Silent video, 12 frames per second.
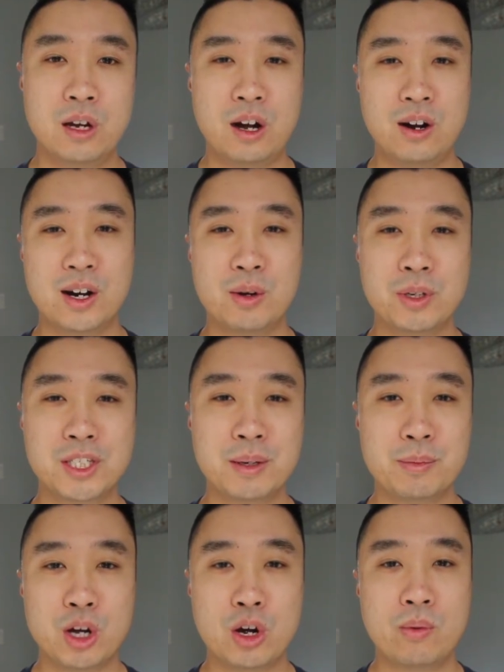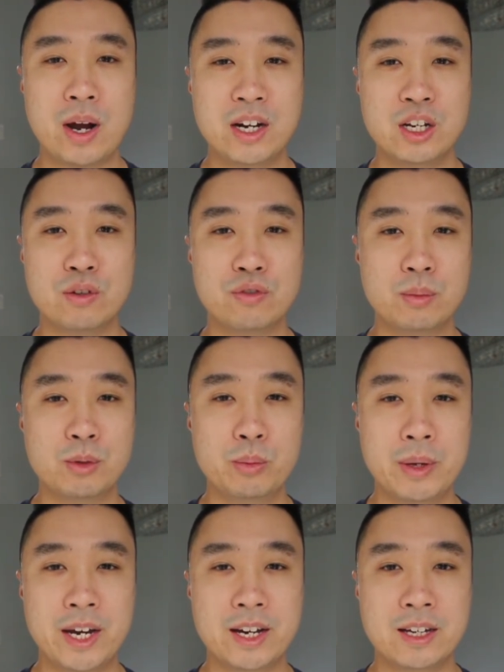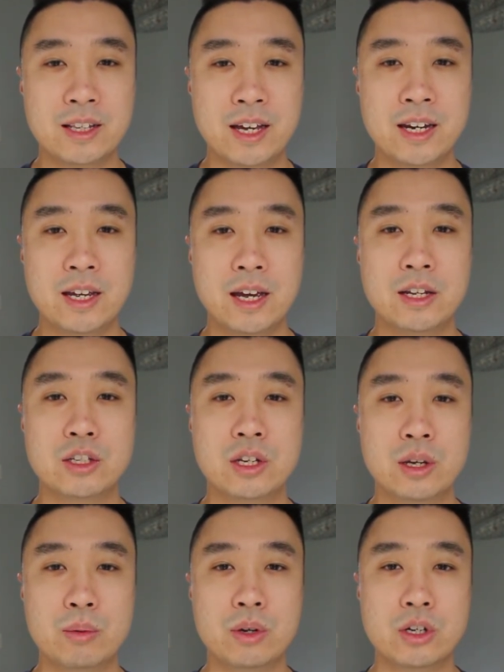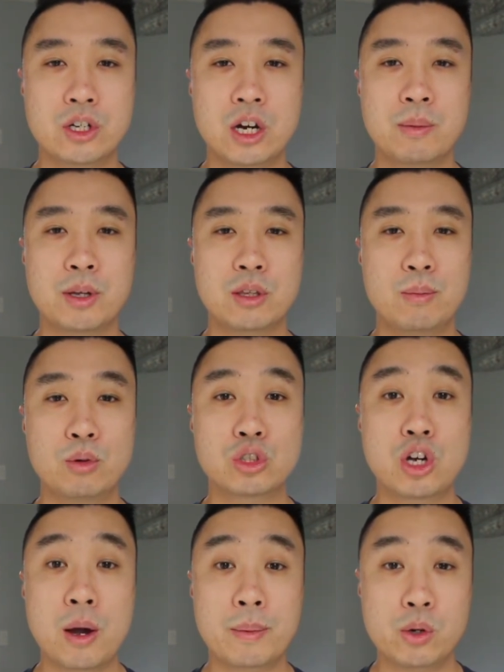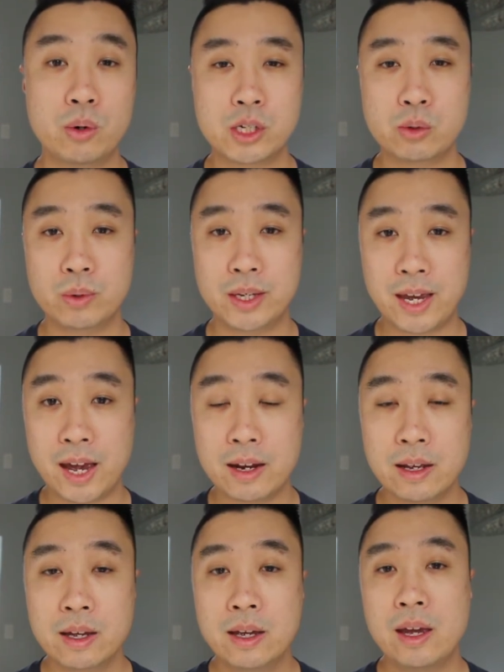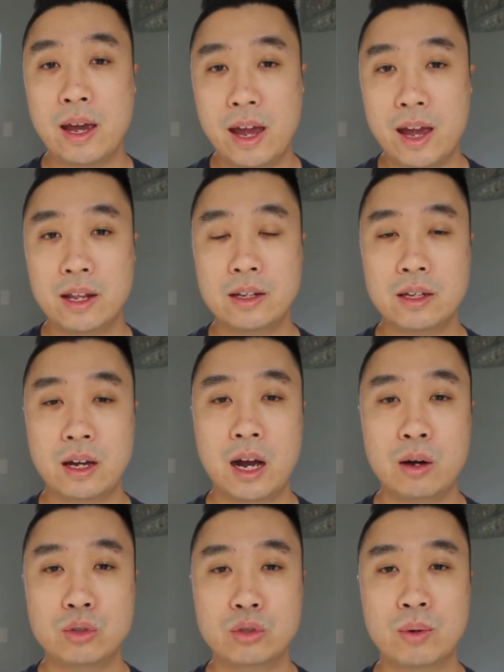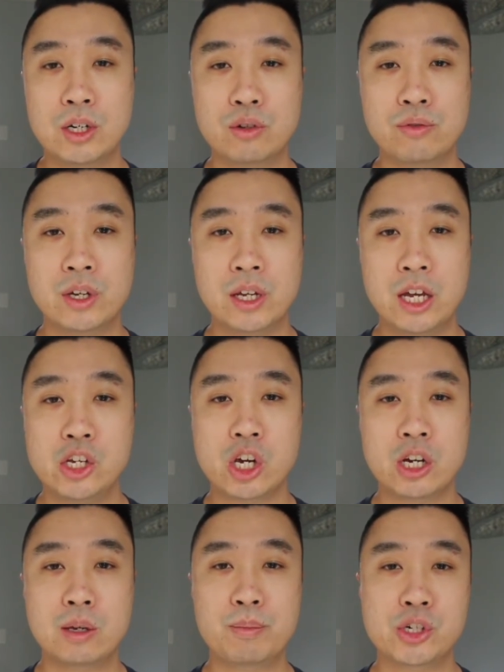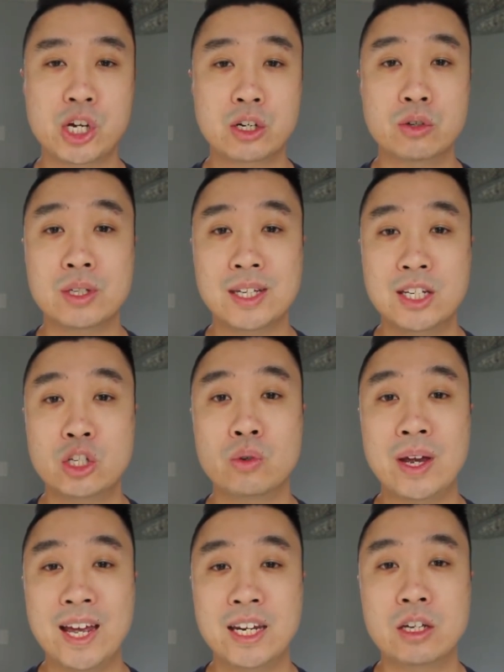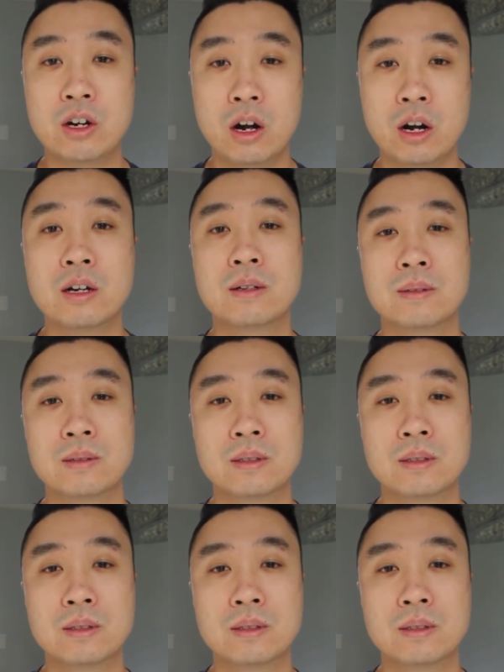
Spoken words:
All right, what's up, y'all? Ryan here from Luminetic Lighting, and today we're going to talk about the most common question we get and how to retrofit HID projectors into any car.